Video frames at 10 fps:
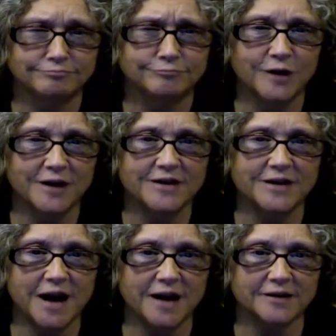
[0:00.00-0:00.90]
raising
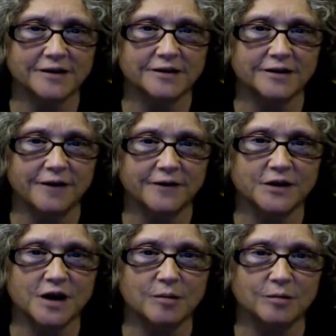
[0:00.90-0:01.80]
taxes is off the
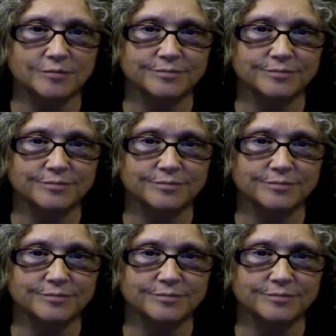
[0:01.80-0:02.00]
table.